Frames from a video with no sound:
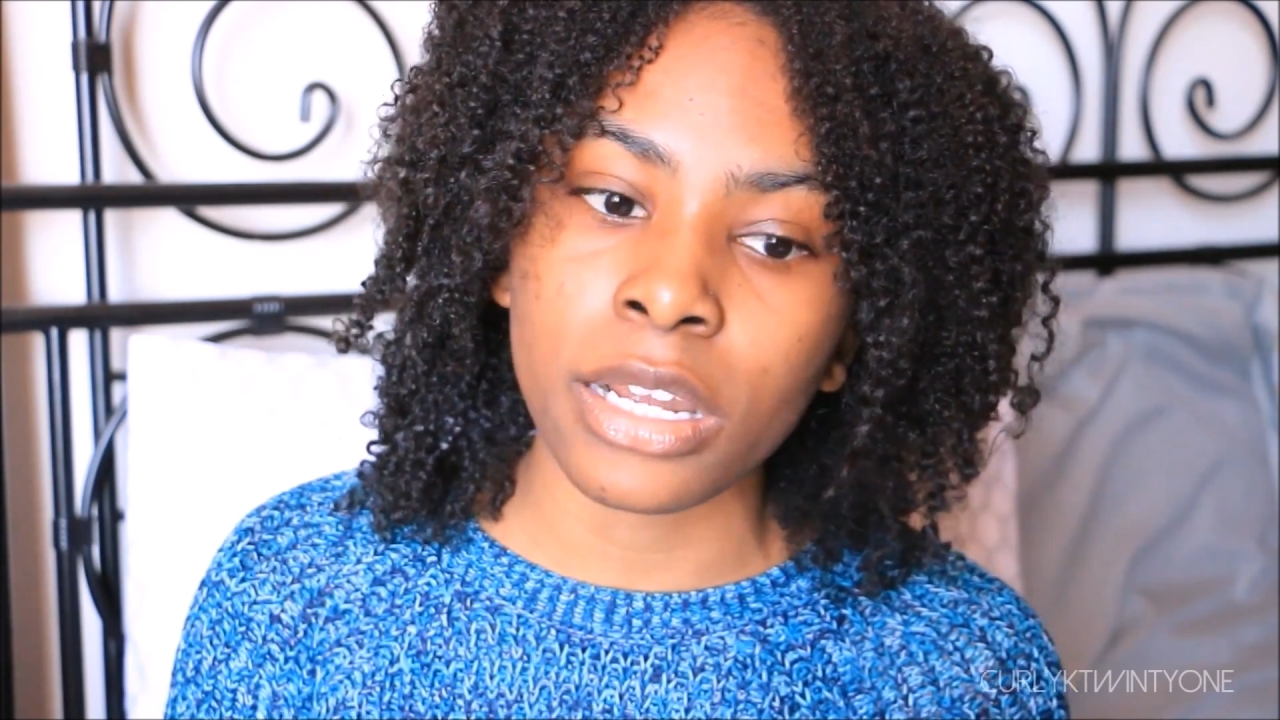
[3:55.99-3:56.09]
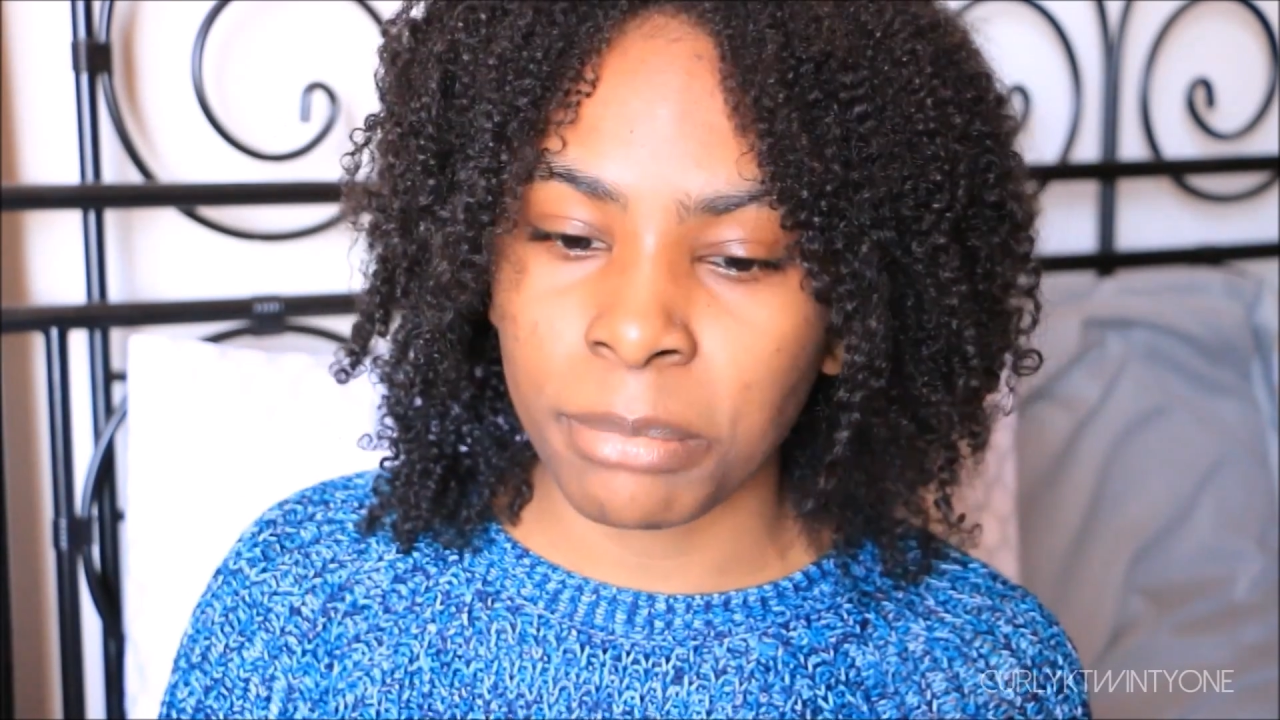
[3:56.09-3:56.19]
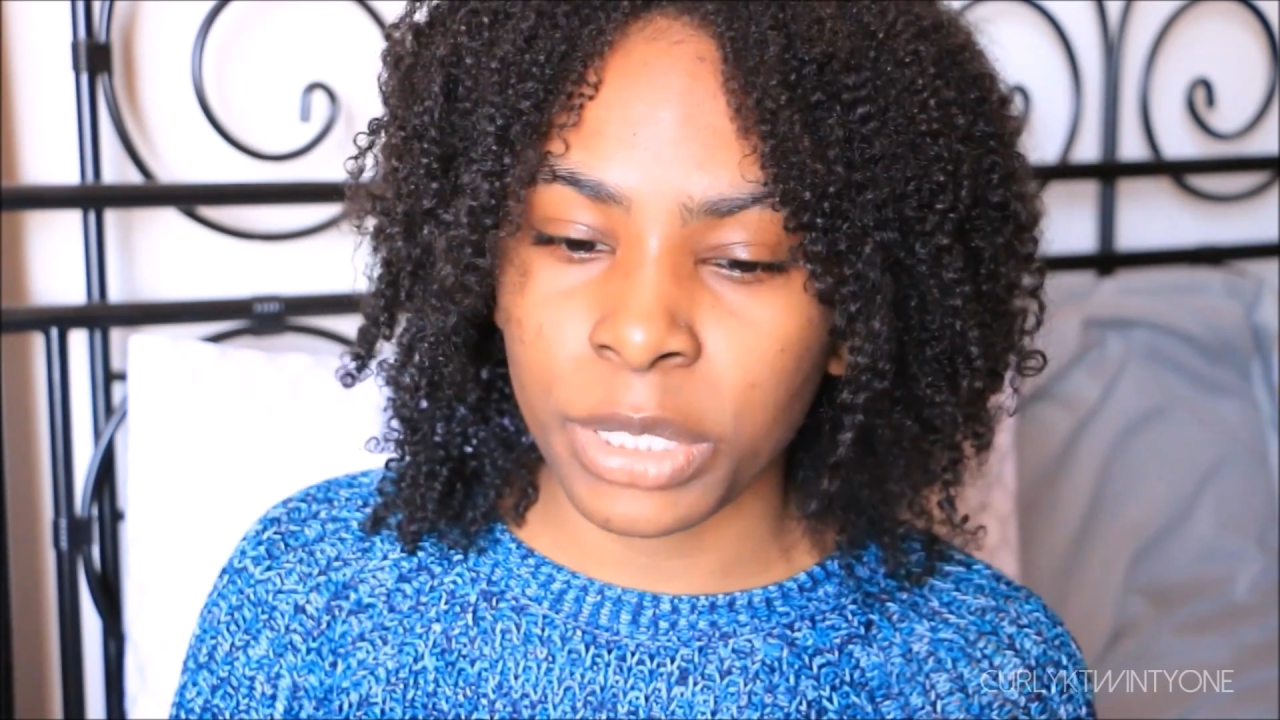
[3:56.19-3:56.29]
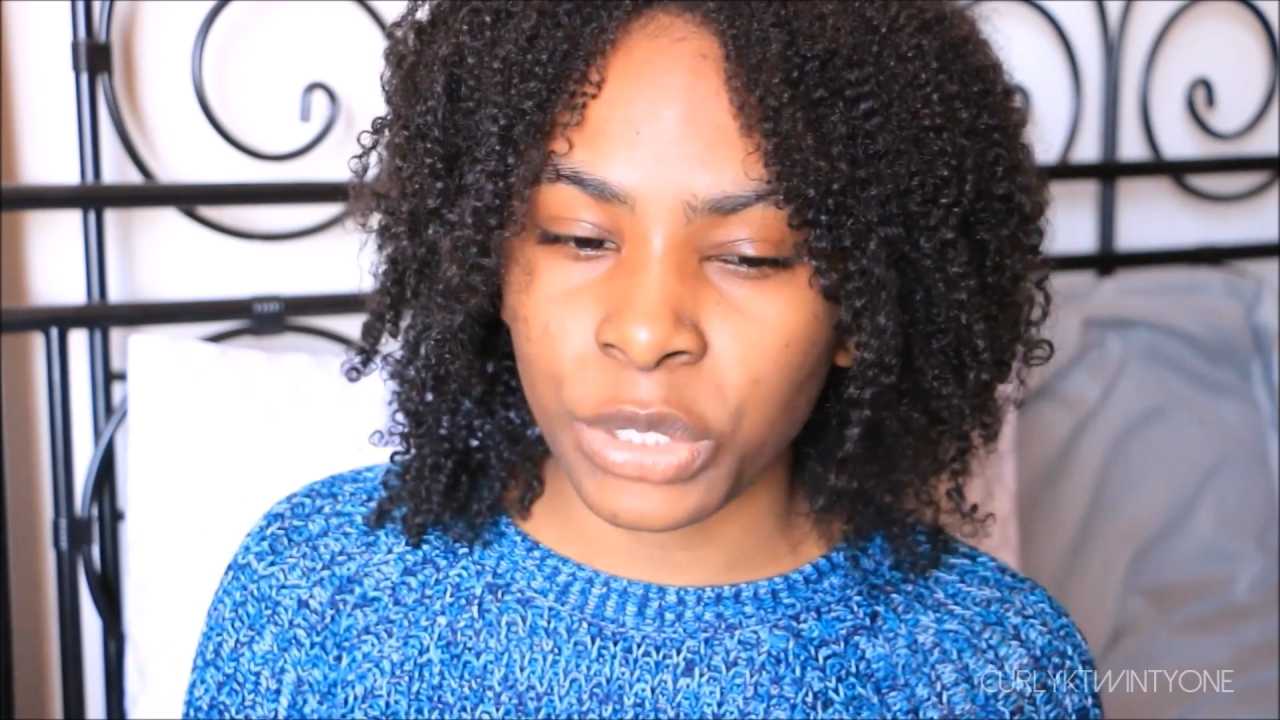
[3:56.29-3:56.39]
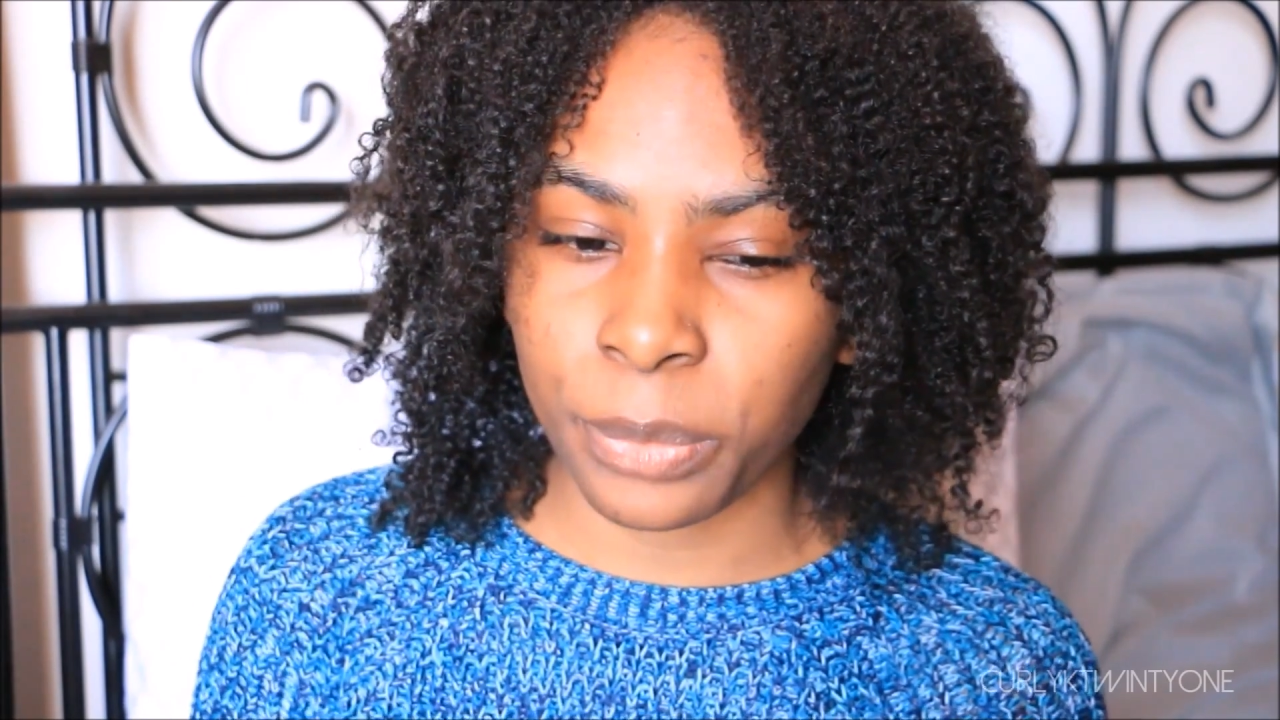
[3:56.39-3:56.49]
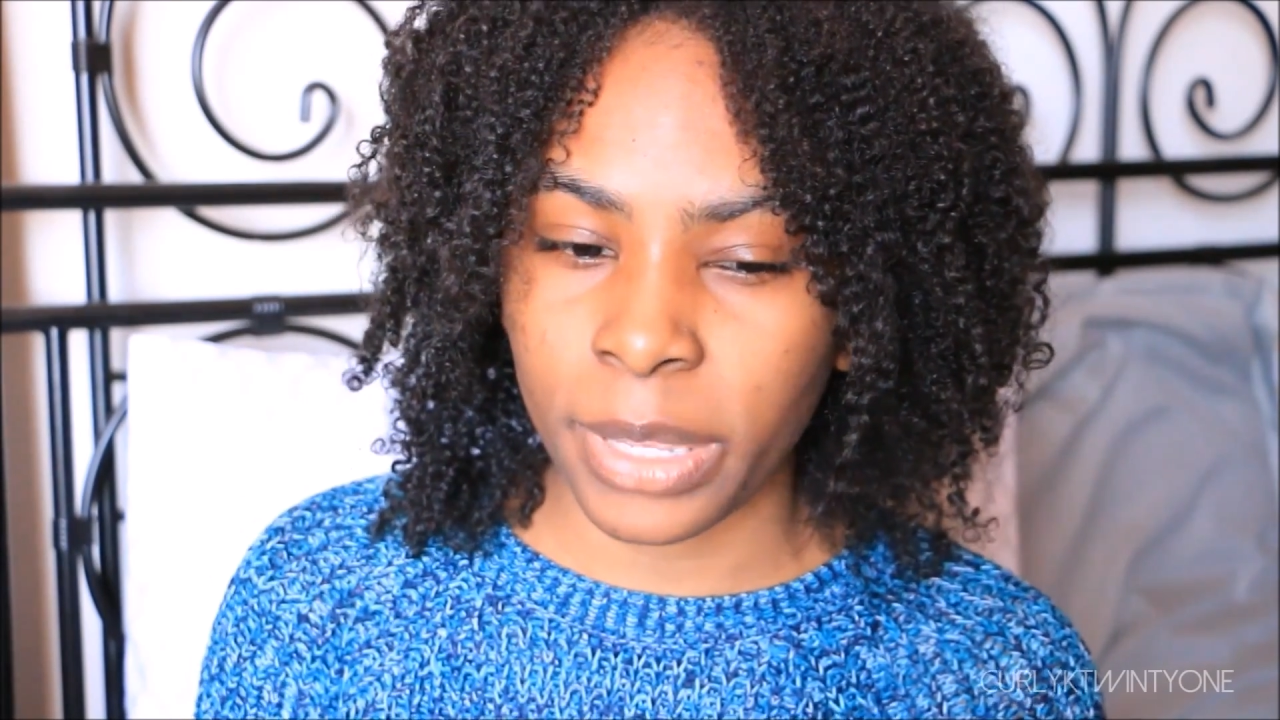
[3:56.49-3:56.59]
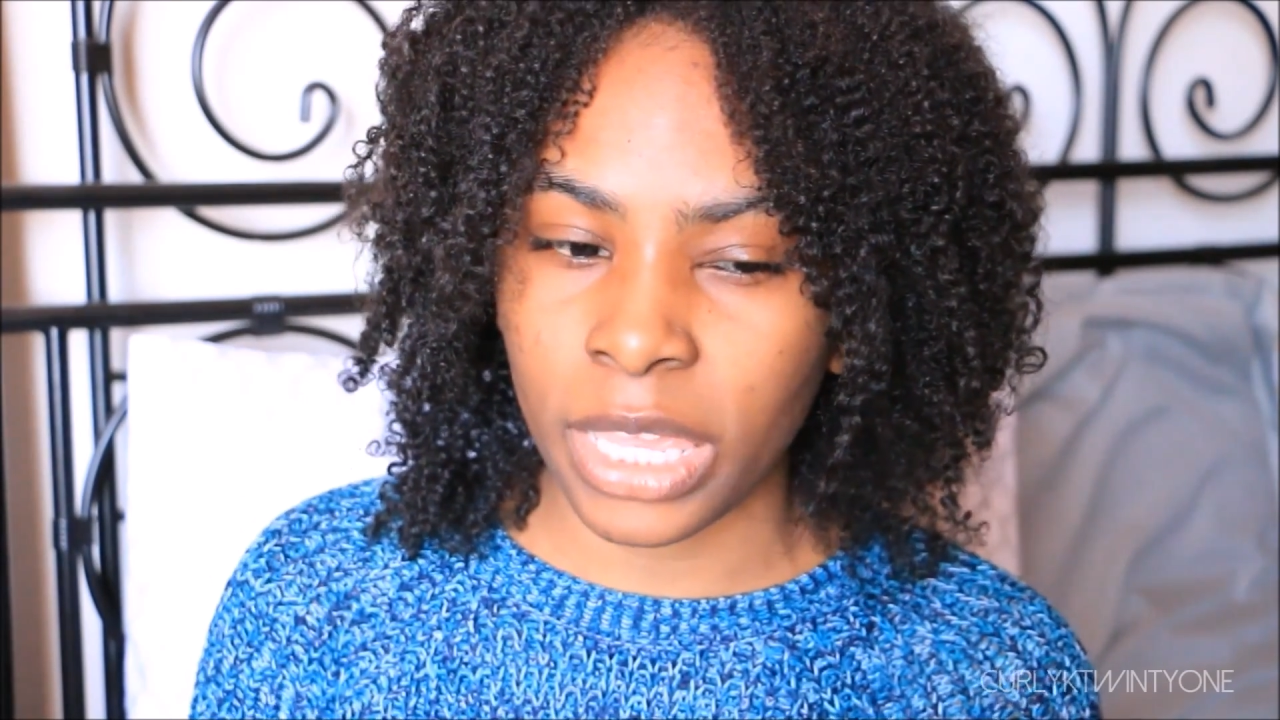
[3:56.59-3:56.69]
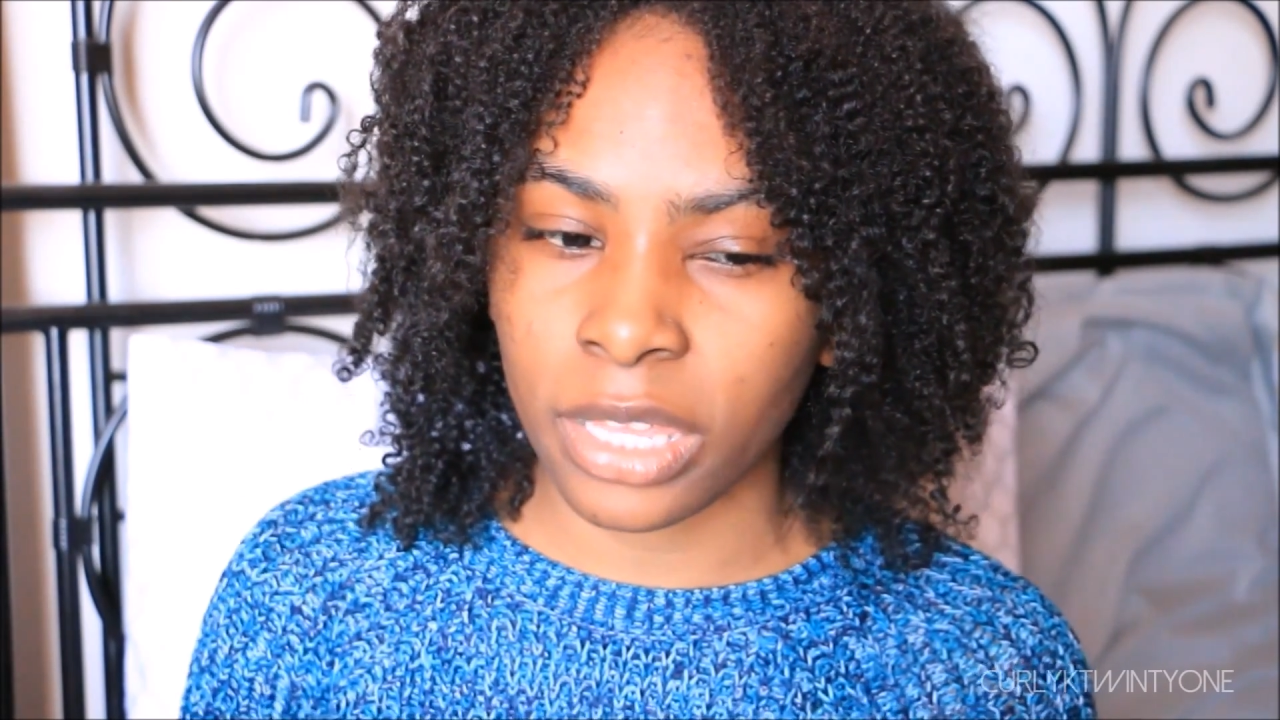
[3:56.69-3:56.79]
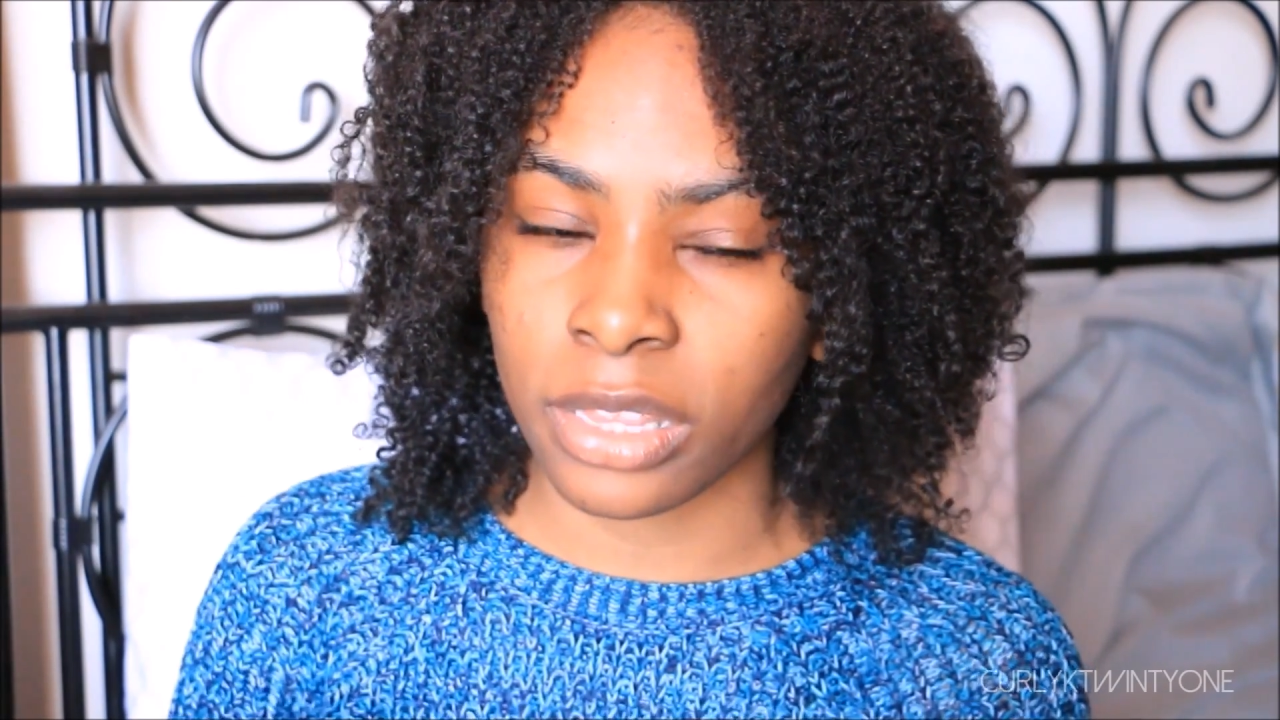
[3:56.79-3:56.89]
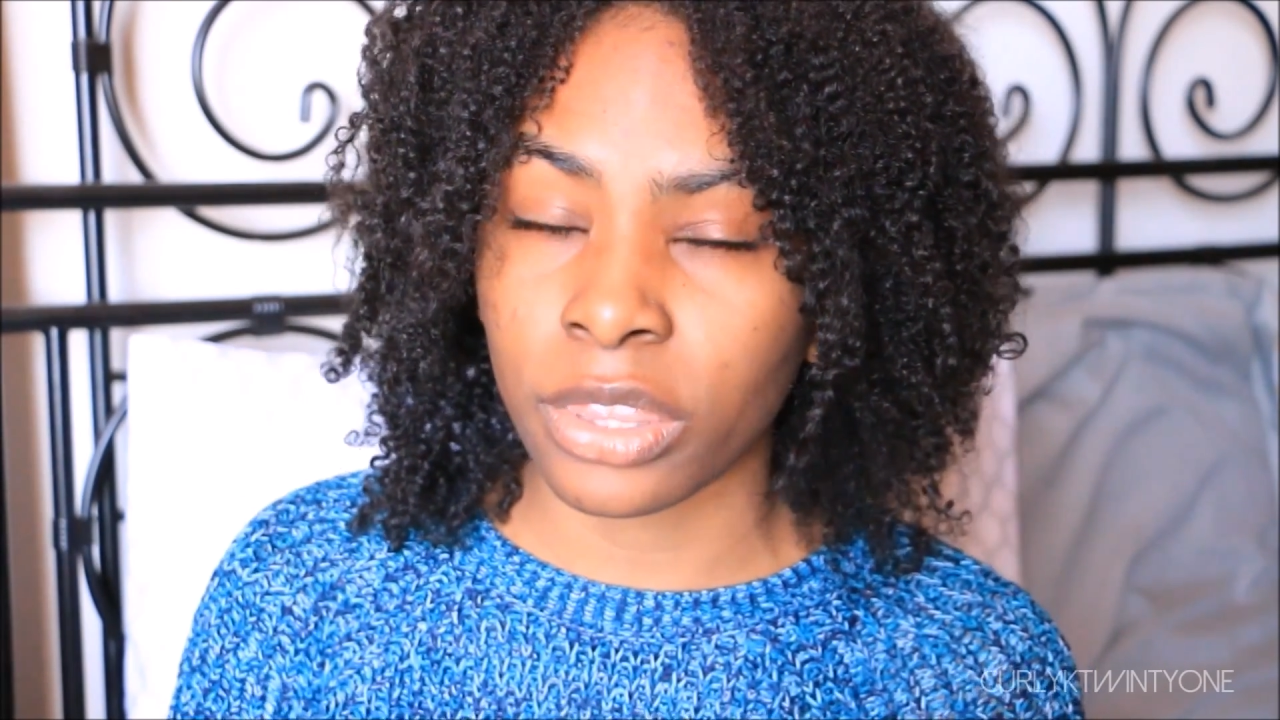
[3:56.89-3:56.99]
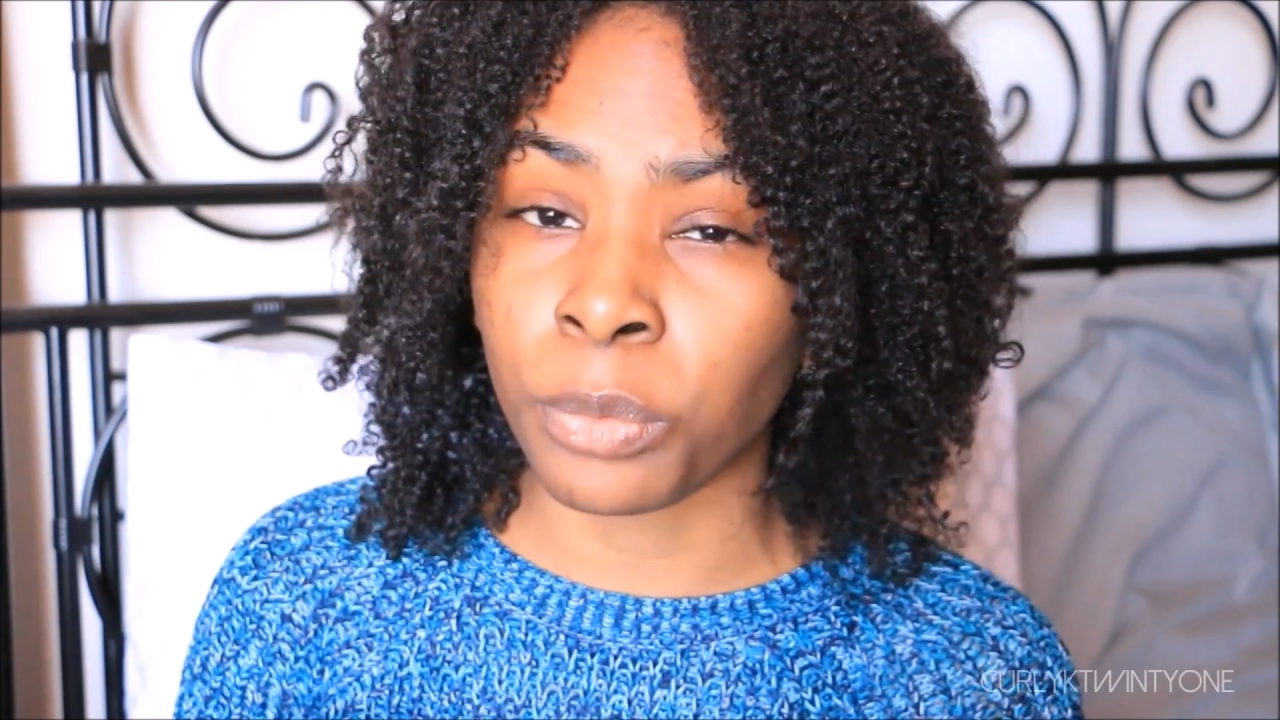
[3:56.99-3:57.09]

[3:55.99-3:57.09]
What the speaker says: in between